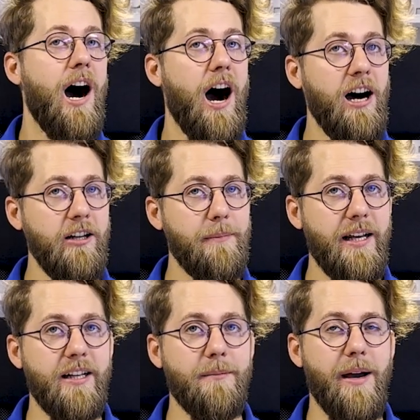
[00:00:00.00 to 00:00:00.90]

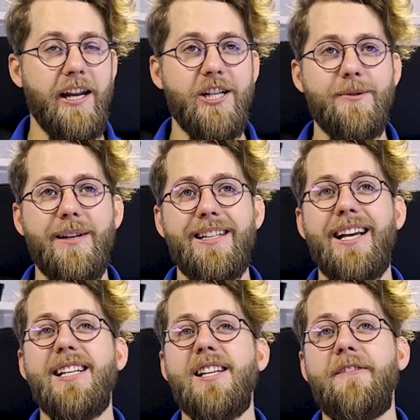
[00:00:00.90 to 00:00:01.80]
Automated management
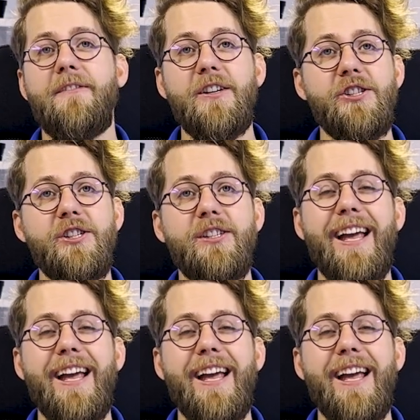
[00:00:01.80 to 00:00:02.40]
is efficient